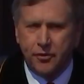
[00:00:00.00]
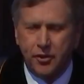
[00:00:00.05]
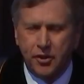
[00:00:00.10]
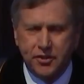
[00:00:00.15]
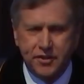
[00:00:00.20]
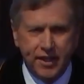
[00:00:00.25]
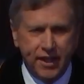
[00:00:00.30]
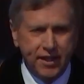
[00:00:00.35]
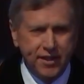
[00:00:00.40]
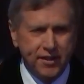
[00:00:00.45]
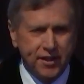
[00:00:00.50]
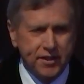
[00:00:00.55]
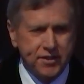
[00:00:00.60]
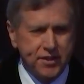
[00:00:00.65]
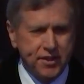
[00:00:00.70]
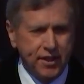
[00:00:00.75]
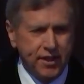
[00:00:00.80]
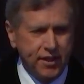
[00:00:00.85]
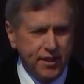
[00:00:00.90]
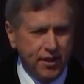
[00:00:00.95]
The
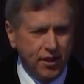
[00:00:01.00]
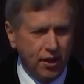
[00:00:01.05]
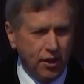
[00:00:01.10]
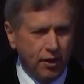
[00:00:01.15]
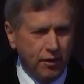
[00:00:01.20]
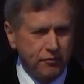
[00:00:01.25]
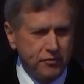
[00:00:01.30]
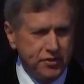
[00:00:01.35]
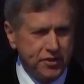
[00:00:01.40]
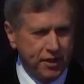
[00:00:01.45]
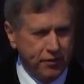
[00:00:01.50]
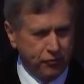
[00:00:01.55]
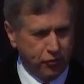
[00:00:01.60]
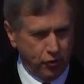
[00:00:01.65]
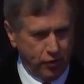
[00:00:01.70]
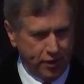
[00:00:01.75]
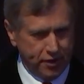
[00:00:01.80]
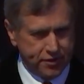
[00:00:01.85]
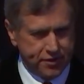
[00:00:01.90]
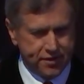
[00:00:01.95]
dignity of
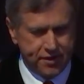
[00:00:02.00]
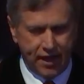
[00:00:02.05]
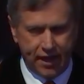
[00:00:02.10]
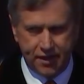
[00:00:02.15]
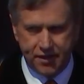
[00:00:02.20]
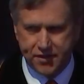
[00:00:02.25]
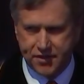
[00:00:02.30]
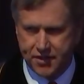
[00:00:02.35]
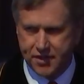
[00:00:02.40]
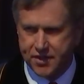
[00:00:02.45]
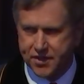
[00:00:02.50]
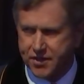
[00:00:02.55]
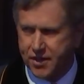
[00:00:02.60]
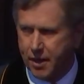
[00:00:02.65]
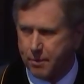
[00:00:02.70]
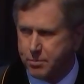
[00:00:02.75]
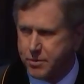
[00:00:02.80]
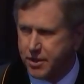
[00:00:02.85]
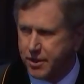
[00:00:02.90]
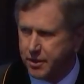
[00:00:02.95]
difference, that is the
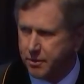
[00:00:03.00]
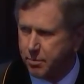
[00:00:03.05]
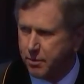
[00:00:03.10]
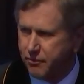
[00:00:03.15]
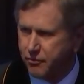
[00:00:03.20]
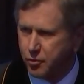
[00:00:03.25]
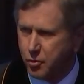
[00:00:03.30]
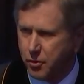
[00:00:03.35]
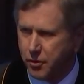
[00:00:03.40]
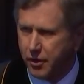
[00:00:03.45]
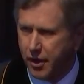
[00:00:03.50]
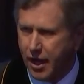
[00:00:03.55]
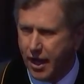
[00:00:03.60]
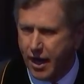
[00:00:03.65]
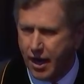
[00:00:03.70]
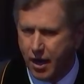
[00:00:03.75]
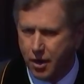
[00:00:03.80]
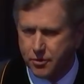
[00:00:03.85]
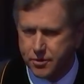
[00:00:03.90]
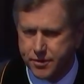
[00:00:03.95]
subject before the
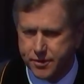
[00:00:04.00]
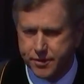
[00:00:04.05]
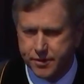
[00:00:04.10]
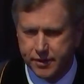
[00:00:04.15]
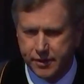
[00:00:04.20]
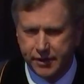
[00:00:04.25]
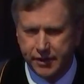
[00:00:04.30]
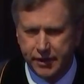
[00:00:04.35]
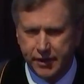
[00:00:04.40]
house